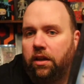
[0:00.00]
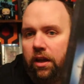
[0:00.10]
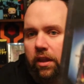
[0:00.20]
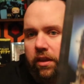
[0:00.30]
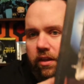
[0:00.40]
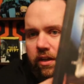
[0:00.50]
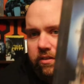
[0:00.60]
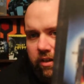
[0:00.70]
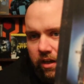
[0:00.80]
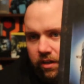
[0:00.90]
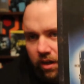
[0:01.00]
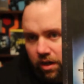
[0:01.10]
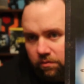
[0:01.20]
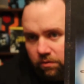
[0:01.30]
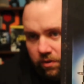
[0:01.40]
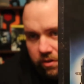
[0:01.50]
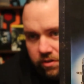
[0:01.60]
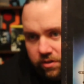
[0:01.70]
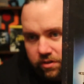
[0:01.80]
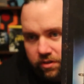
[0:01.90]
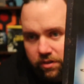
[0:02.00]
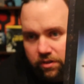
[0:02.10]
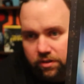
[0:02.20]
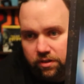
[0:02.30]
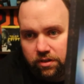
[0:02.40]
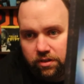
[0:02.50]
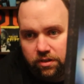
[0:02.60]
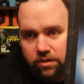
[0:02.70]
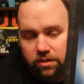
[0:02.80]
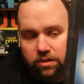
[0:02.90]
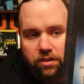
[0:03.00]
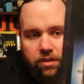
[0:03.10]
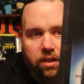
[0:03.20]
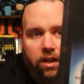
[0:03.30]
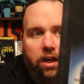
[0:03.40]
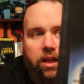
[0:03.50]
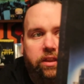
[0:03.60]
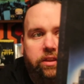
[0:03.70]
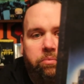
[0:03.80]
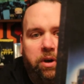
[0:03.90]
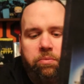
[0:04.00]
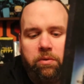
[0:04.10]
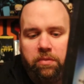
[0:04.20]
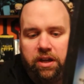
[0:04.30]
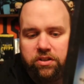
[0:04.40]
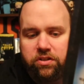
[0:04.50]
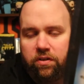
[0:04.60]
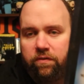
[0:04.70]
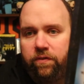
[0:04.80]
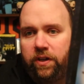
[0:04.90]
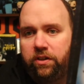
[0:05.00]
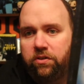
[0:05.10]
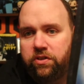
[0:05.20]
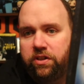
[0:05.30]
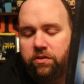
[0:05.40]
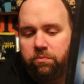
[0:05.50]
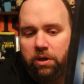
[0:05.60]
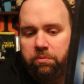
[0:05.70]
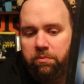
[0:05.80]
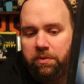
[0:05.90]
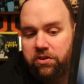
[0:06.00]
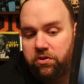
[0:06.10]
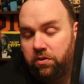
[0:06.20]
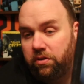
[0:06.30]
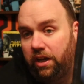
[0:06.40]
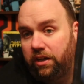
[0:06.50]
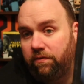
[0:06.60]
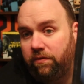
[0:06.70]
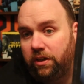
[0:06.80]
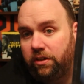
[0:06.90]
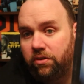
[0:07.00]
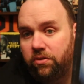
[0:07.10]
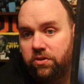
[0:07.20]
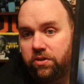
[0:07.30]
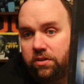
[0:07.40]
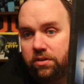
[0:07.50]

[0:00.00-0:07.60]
And the next thing I got was the Puppet Master figures. These are Puppet Master NECA figures.